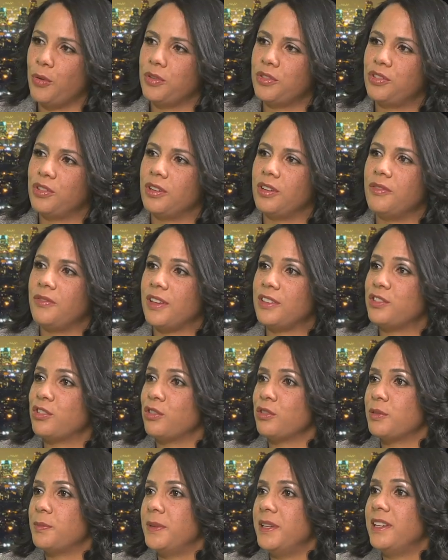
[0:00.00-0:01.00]
Should
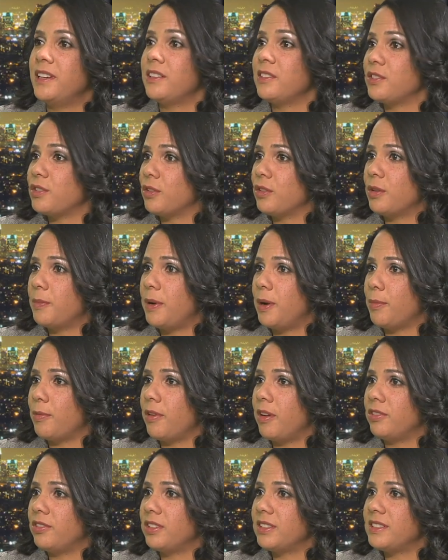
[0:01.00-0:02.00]
investors be concerned about
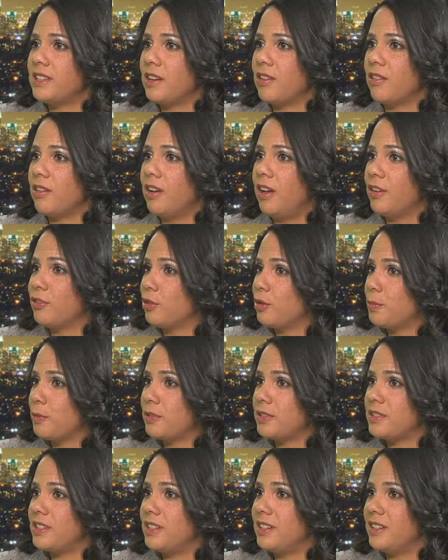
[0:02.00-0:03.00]
projects that are
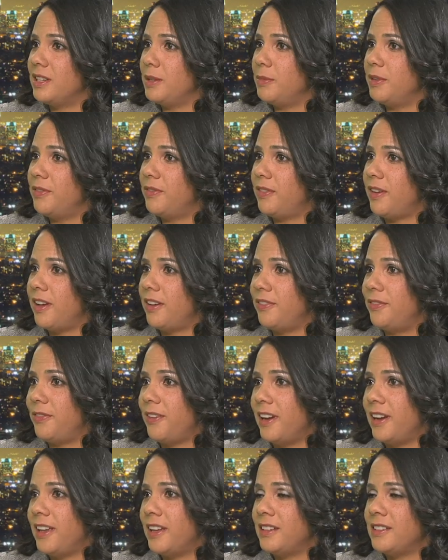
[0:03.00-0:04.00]
100% EB-5
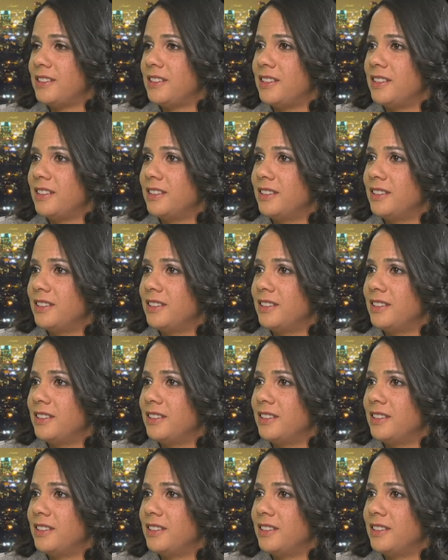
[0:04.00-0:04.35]
financed?